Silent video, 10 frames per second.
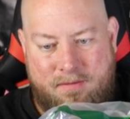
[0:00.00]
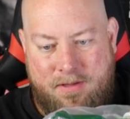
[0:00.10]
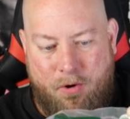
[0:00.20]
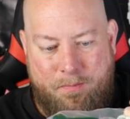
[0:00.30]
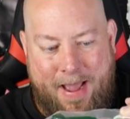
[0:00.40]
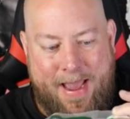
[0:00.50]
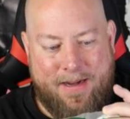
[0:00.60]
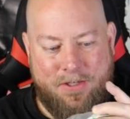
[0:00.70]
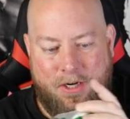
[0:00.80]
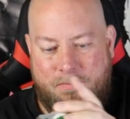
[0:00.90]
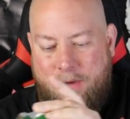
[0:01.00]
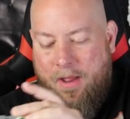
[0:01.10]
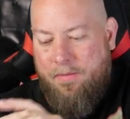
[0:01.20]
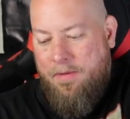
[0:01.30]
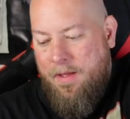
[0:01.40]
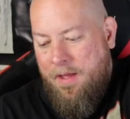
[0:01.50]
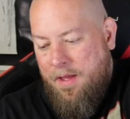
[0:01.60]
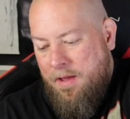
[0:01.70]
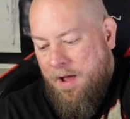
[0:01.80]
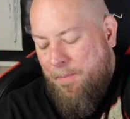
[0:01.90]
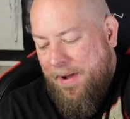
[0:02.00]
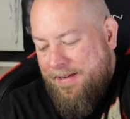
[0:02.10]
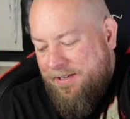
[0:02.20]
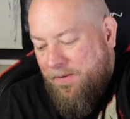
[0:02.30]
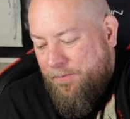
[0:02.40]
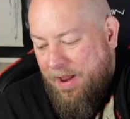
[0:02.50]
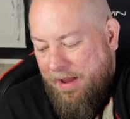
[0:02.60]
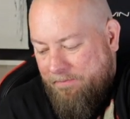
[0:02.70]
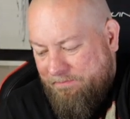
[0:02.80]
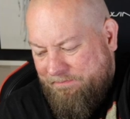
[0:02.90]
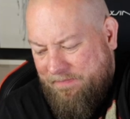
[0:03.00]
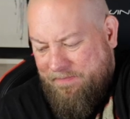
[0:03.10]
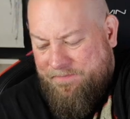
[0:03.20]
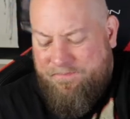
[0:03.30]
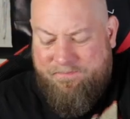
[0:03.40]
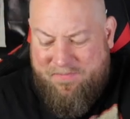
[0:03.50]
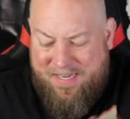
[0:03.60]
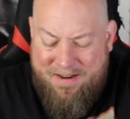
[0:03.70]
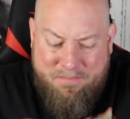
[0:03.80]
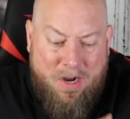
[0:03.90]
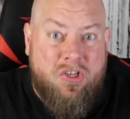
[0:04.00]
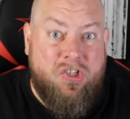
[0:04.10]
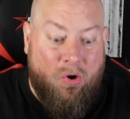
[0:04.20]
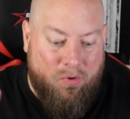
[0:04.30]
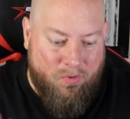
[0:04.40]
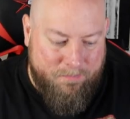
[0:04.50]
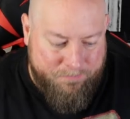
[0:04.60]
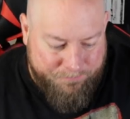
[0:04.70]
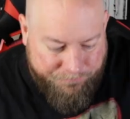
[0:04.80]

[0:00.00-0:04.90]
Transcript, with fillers: no packaging, but I'll probably sell for like $10 total.